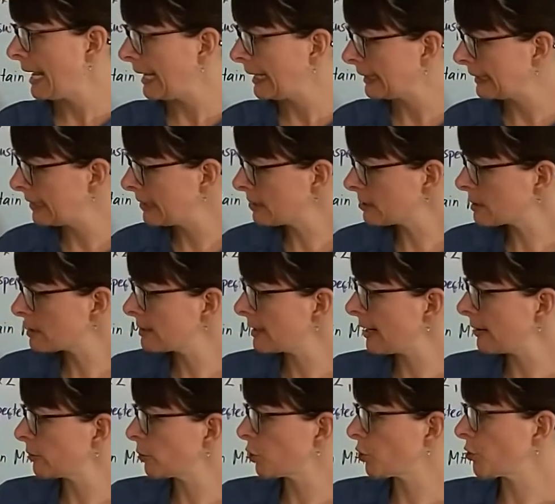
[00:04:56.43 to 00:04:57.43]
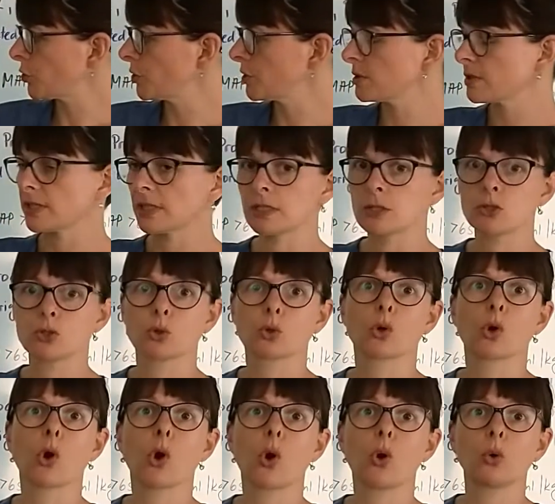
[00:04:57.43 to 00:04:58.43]
And this now turns
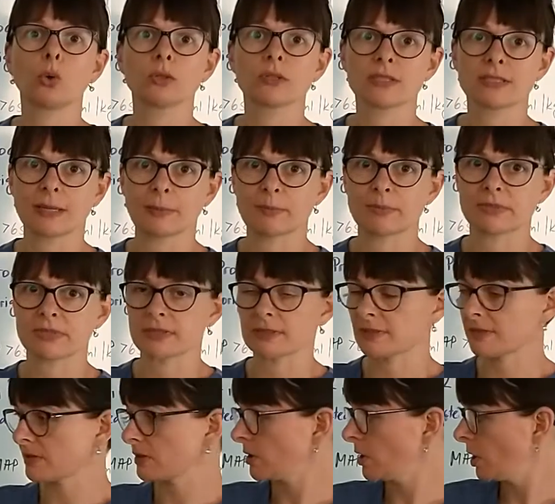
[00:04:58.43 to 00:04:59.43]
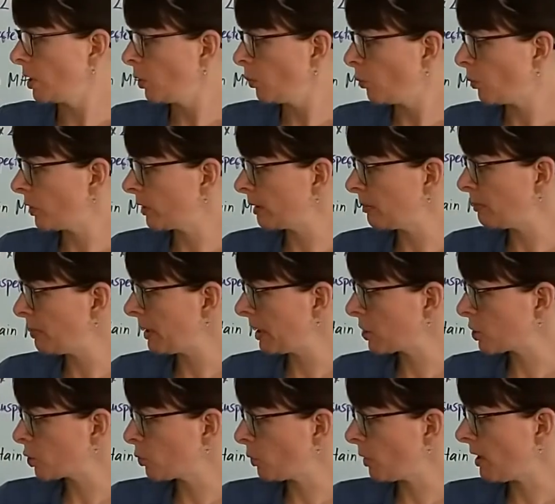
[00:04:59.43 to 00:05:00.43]
into cold sepsis, where the
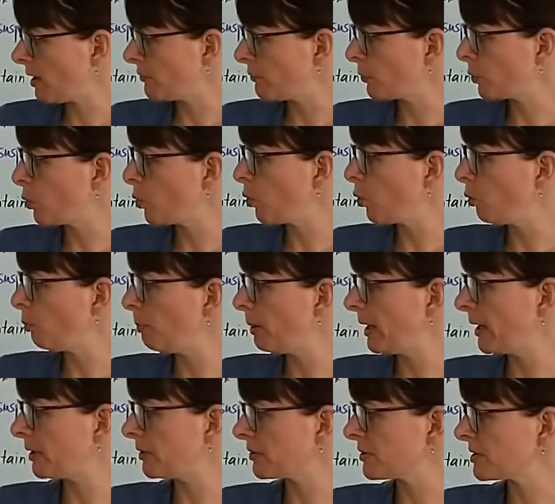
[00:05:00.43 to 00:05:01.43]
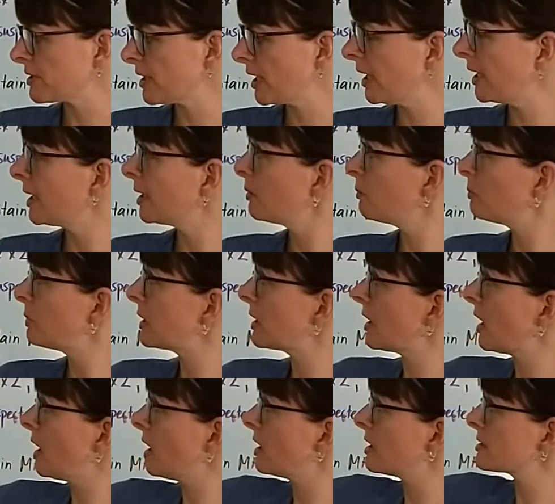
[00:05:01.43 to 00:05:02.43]
patient will have cool, pale skin
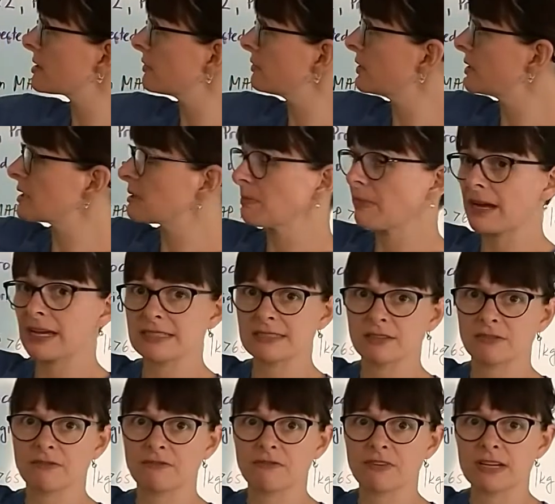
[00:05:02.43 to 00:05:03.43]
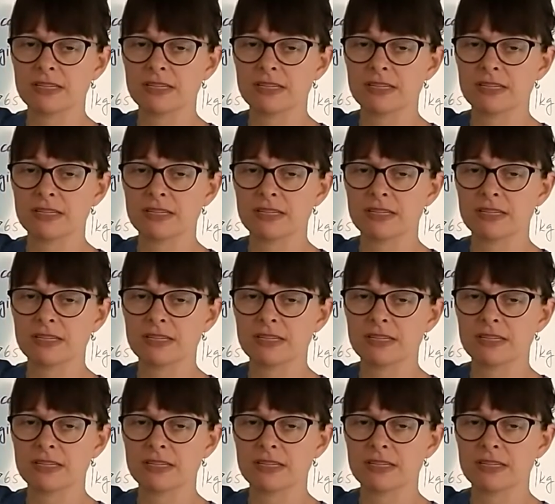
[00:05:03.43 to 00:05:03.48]
because of this massive